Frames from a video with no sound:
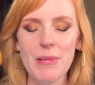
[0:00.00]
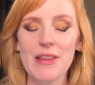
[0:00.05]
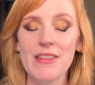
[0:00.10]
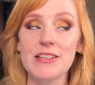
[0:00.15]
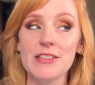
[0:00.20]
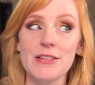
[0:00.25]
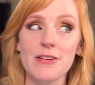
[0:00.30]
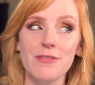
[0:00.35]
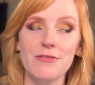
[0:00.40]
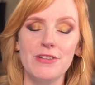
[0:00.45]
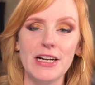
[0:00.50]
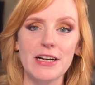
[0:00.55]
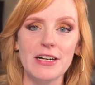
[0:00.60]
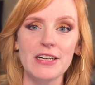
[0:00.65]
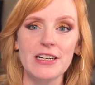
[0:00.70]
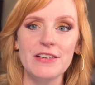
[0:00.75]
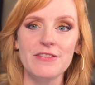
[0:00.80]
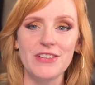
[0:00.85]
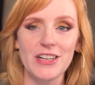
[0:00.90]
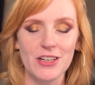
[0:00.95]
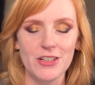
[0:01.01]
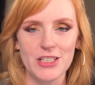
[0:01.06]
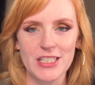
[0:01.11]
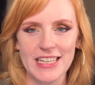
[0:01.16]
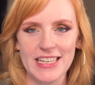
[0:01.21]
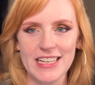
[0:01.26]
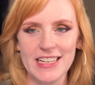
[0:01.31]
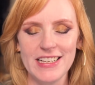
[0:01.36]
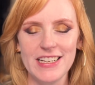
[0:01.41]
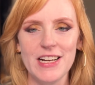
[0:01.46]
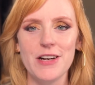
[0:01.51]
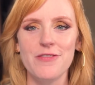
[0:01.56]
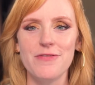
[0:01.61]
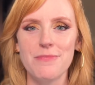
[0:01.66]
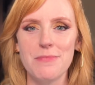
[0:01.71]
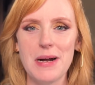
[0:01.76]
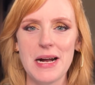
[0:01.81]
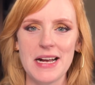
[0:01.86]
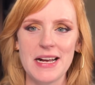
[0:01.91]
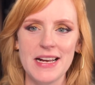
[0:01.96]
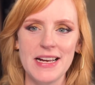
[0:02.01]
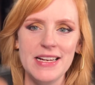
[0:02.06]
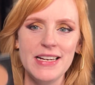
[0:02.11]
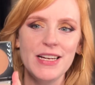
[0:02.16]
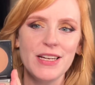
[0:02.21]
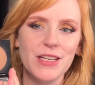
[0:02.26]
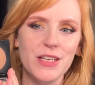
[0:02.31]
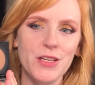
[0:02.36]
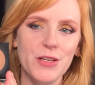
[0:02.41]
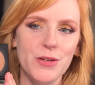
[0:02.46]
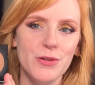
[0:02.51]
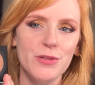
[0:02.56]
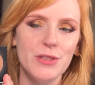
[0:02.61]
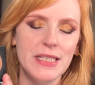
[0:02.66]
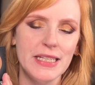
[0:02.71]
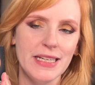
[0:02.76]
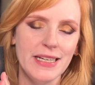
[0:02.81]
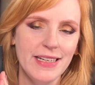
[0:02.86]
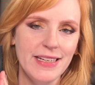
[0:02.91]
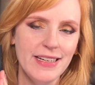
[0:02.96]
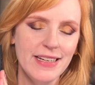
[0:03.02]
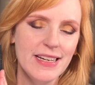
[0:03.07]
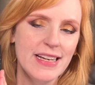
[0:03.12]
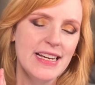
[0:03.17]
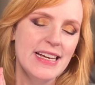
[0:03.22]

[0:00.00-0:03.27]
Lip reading: this very fair skin of mine using